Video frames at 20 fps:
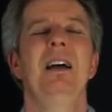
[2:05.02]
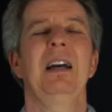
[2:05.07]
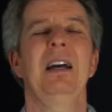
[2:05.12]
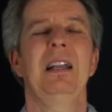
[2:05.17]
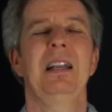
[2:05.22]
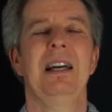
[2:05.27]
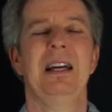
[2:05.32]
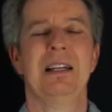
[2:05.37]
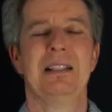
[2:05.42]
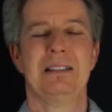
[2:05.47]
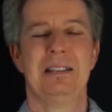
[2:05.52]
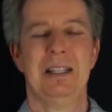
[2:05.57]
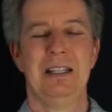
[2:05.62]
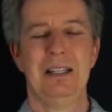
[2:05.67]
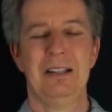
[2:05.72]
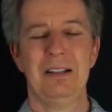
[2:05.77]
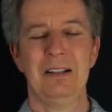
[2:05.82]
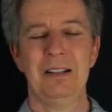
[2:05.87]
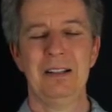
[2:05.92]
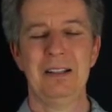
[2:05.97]
and
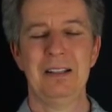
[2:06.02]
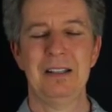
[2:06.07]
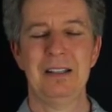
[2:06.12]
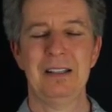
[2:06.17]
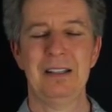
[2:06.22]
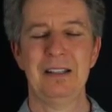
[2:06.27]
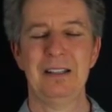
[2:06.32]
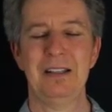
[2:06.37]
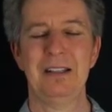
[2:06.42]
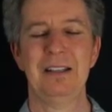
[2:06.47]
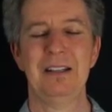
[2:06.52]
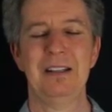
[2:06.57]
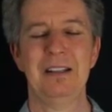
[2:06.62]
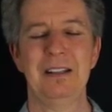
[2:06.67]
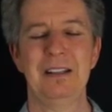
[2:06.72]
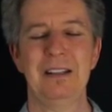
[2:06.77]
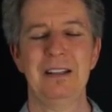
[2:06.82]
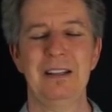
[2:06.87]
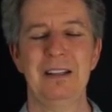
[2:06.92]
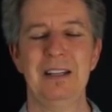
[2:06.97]
exhale.
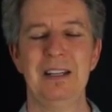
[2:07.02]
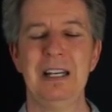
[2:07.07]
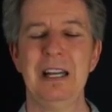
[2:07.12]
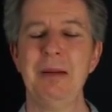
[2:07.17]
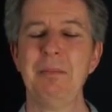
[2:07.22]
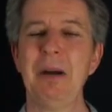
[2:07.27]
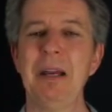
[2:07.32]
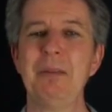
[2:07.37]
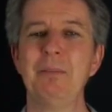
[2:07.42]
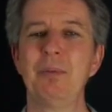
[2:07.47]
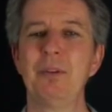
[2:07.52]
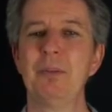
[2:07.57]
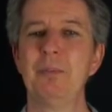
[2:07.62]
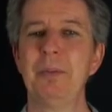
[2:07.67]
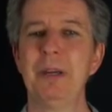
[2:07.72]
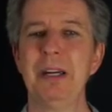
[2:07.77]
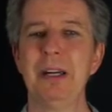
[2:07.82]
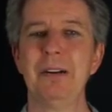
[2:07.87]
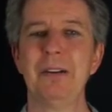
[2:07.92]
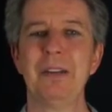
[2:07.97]
And I might
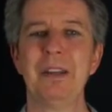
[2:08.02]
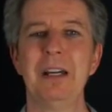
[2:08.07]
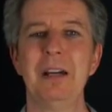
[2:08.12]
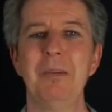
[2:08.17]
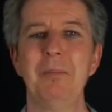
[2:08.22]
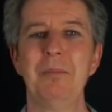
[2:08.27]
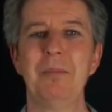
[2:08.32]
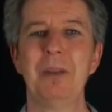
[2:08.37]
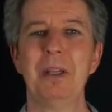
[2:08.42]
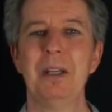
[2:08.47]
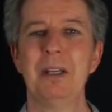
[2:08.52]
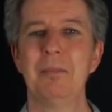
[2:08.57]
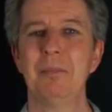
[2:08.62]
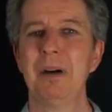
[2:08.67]
prepare them